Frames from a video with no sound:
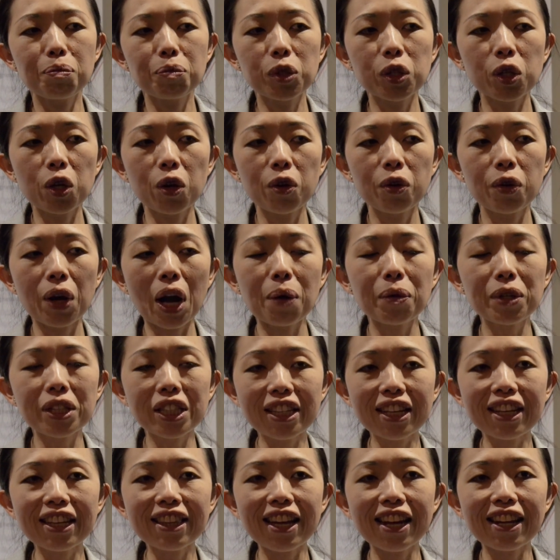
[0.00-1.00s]
So I would
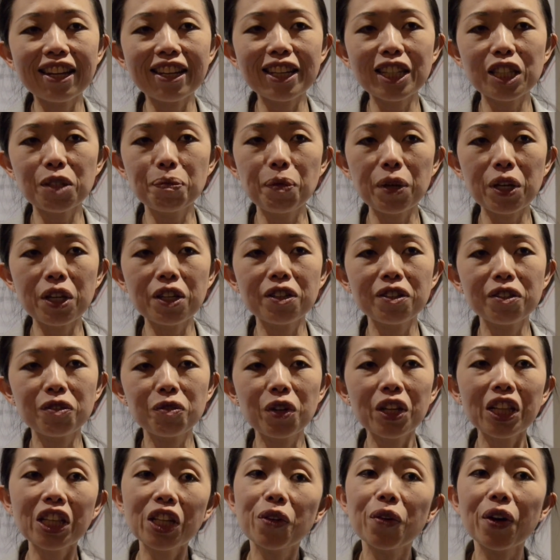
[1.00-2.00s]
say that it's been
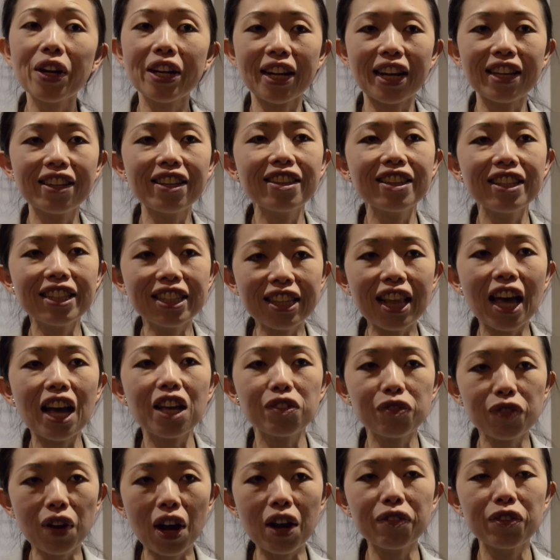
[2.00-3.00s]
really great. I think these
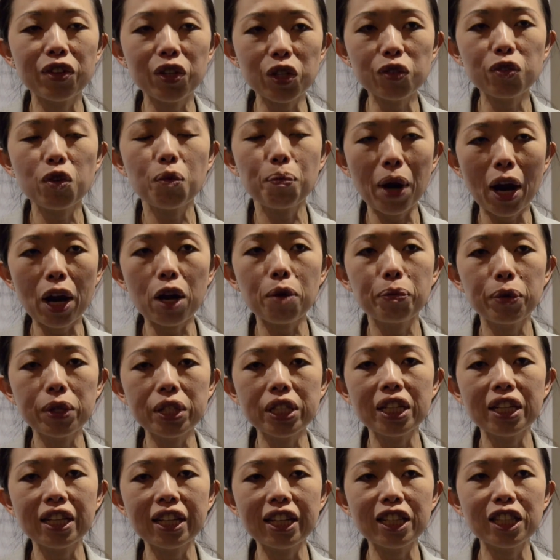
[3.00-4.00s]
last 5 years for
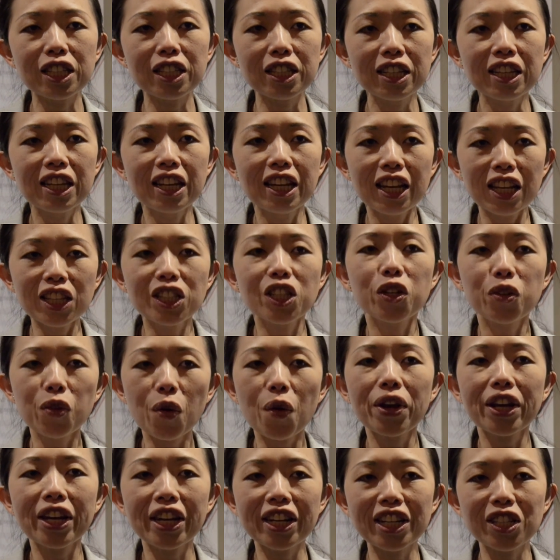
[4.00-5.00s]
bioprinting, it's a
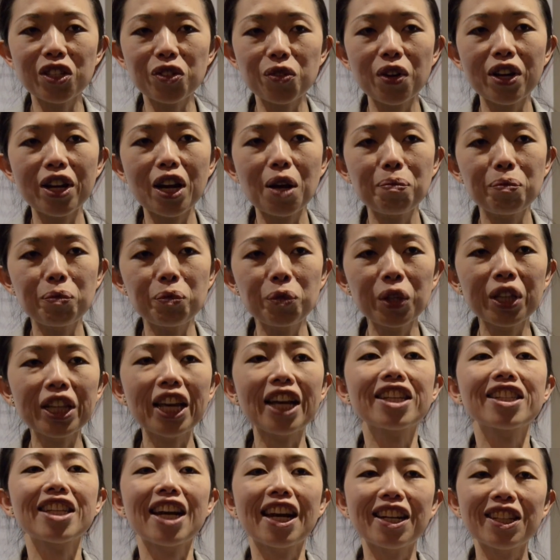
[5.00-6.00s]
growing industry, and I'm really
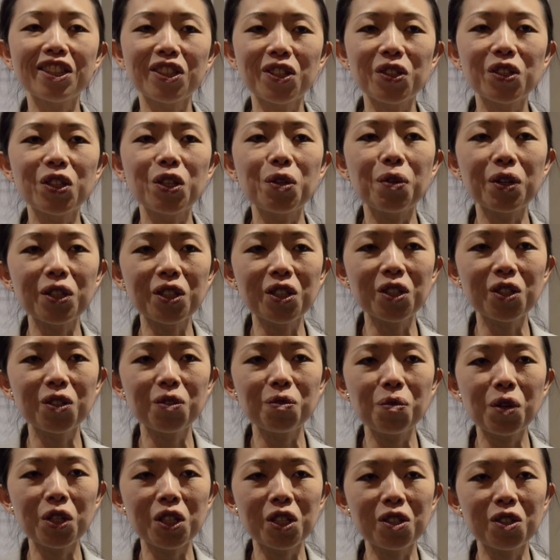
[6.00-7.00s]
excited to see what's
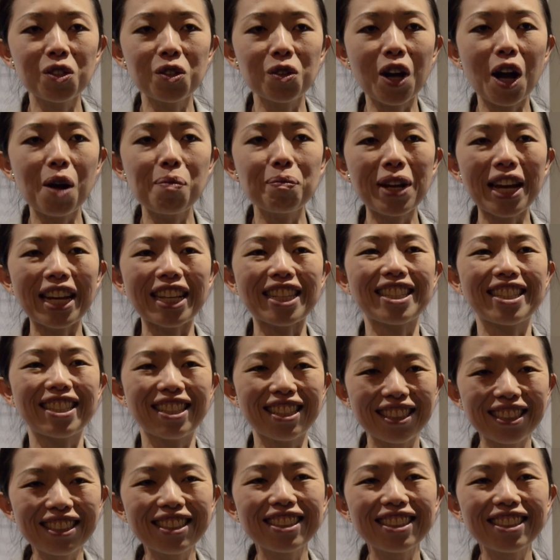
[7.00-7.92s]
to come next.